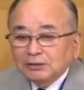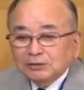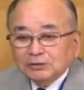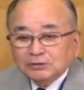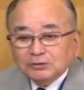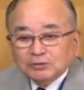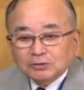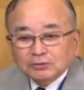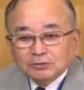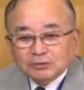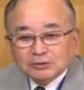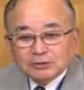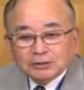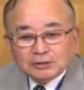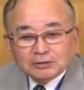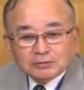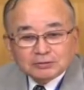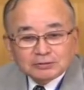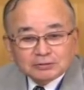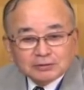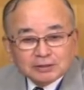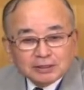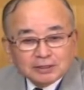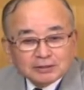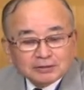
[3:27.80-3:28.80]
Uh, so
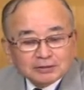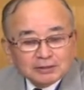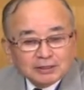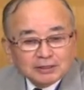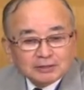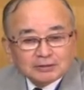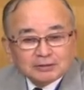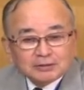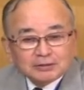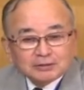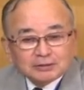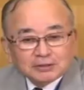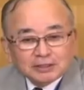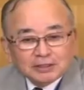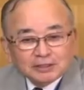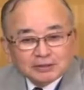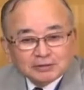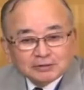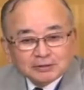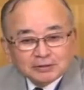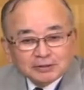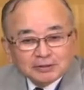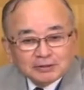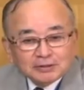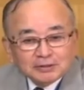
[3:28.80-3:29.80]
since then, that I
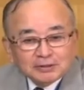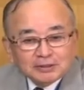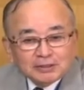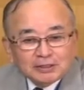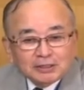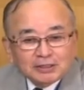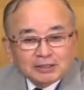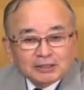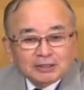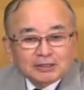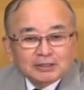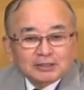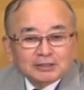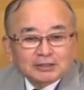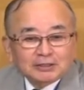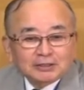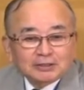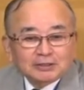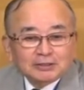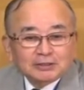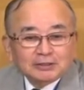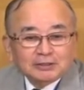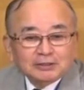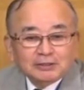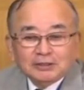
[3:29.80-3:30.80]
say,
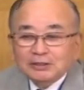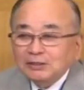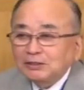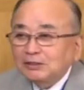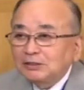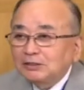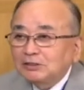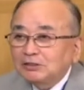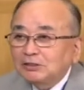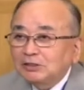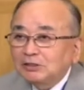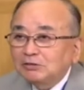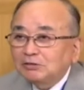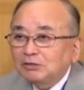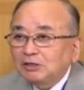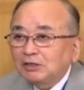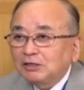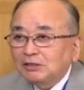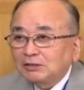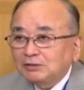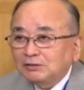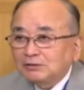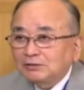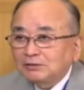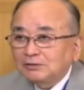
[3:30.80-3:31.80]
uh, nearly 60
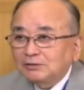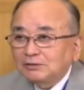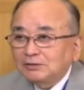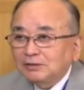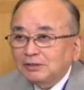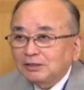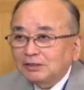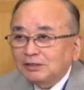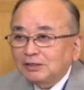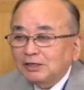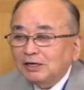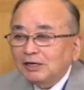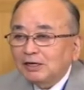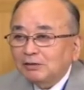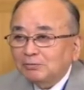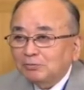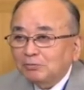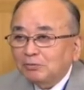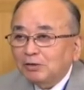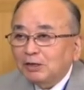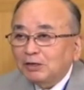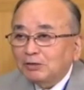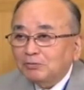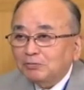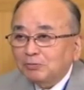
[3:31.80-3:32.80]
years, I have
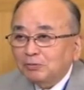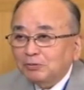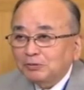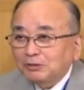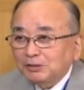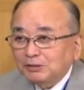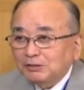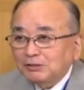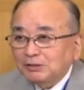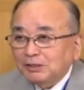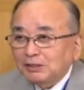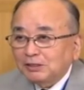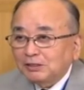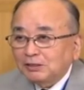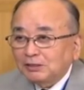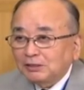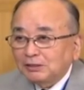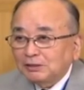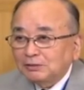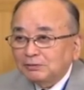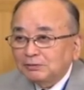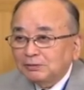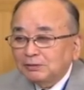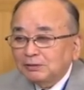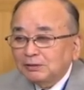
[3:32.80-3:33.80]
worked for this
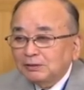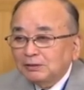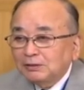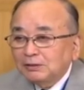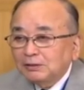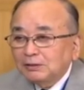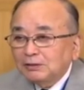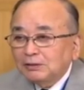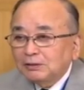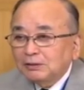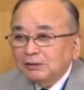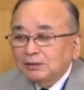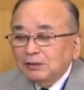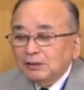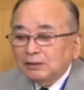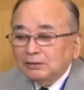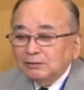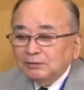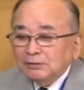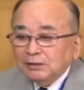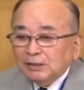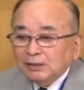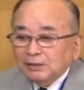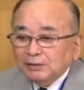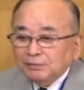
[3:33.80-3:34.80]
area. Mm -hmm.
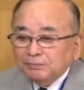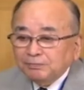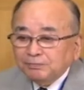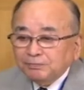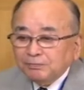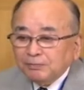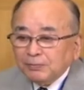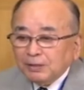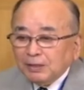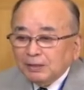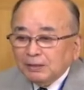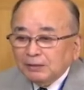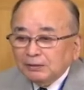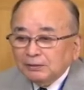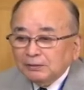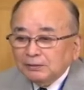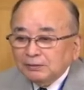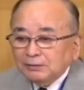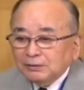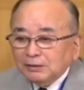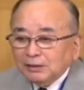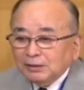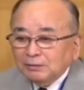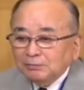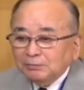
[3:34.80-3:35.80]
And then
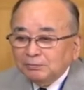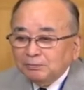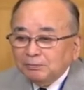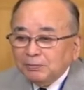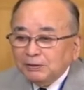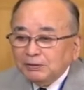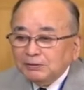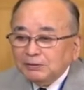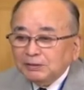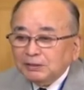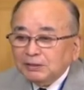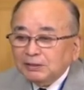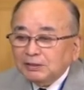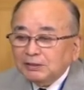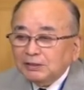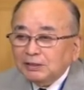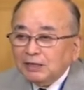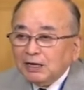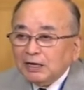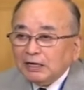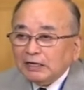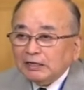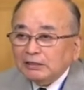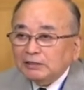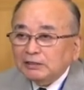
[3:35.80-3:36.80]
uh, I'm basically
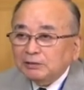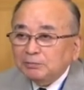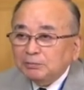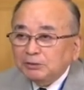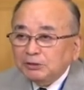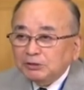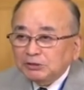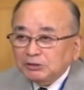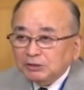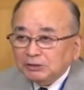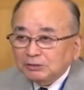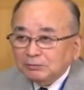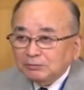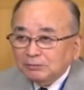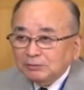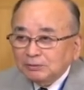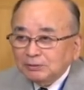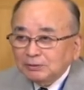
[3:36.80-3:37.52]
academician.